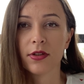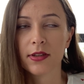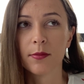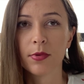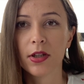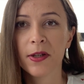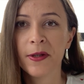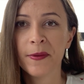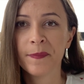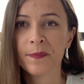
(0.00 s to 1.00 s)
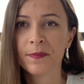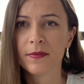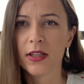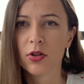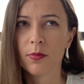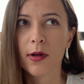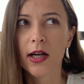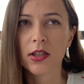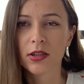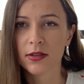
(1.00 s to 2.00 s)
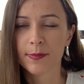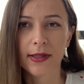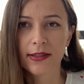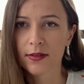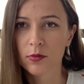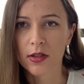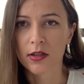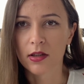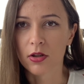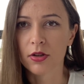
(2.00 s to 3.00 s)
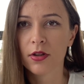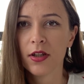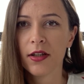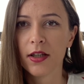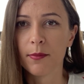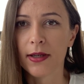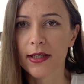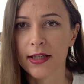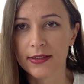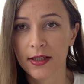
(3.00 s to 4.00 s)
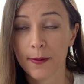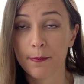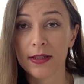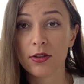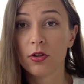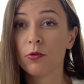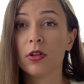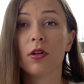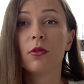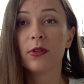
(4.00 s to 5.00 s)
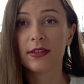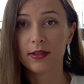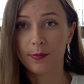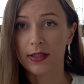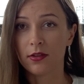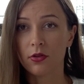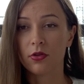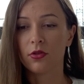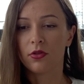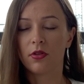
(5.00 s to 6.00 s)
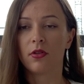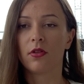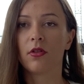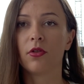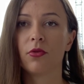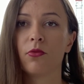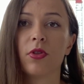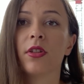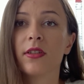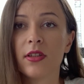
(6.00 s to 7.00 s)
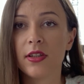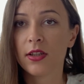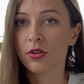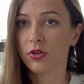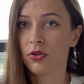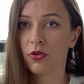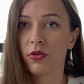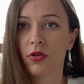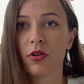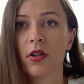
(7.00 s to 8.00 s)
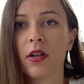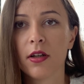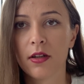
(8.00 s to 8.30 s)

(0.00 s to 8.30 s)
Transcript: December. Then on March it spikes as well a lot in my case. But it will always depend on what is it that your